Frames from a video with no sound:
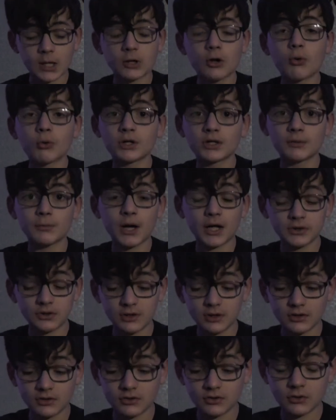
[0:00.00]
going to
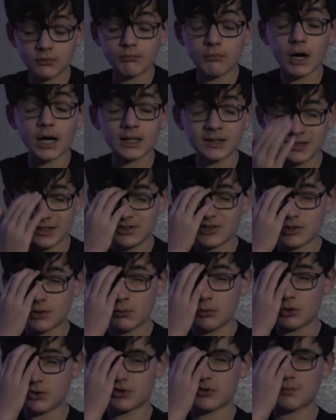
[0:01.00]
mine these two
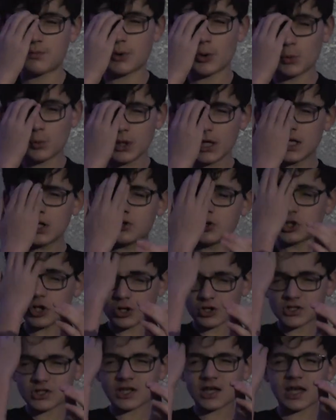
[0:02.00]
moons. But we
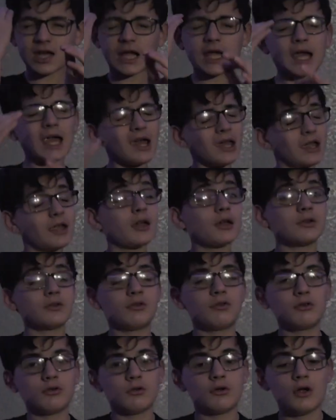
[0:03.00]
just can't.
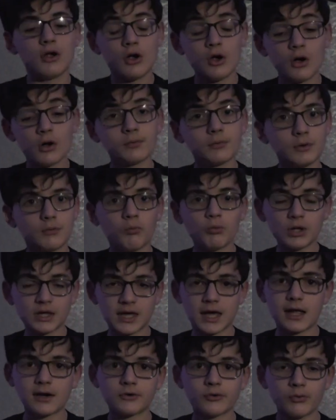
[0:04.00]
I mean, we
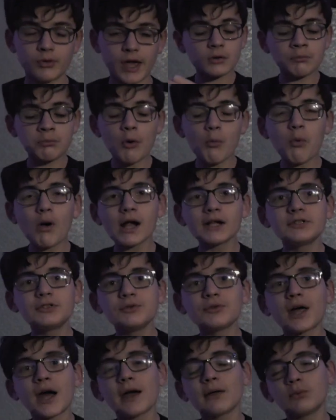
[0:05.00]
can do that. But why
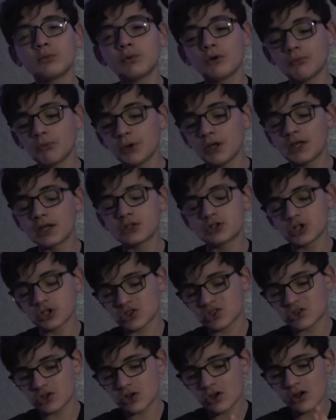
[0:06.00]
do that when
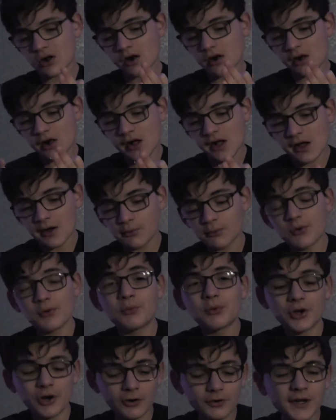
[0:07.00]

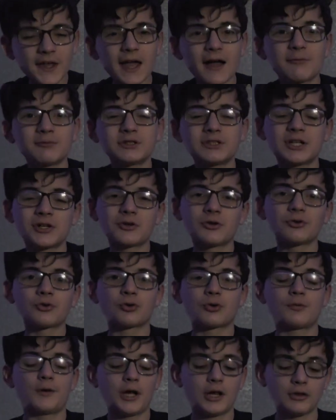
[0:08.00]
we already have materials
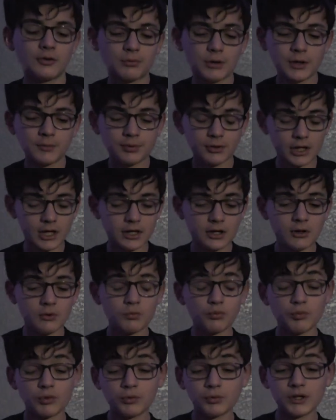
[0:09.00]
orbiting the red planet,
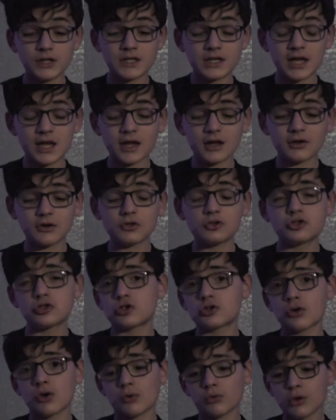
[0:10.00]
when we can
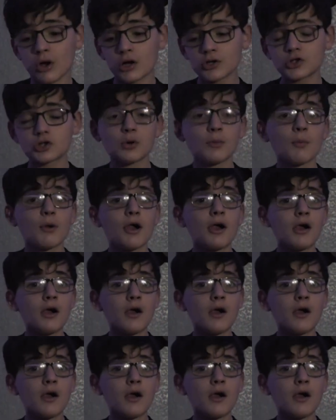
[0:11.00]
just launch them